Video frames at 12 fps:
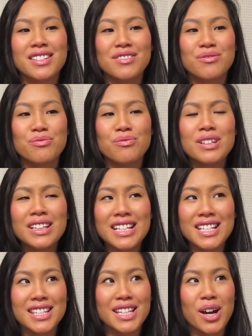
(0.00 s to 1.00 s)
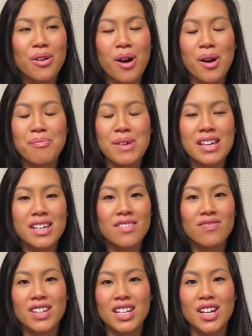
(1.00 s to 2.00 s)
really slow on
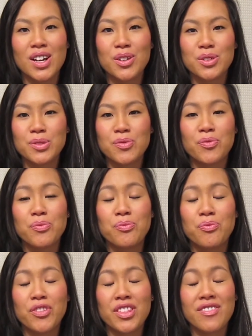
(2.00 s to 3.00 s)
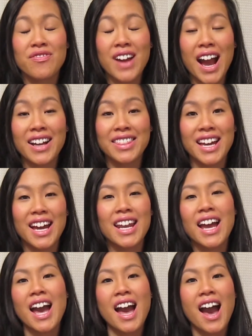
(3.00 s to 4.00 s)
making videos for the fact
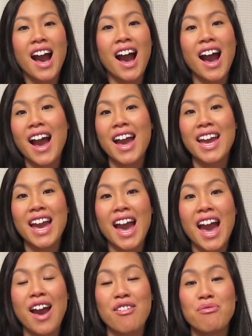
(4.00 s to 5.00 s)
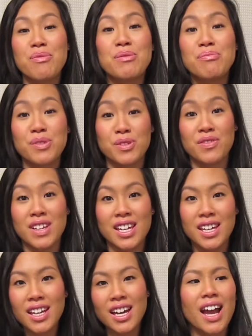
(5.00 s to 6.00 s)
that I have been
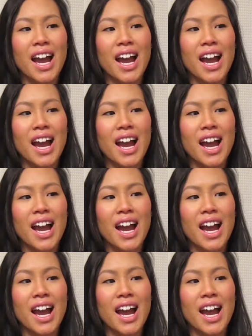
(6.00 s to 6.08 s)
moving.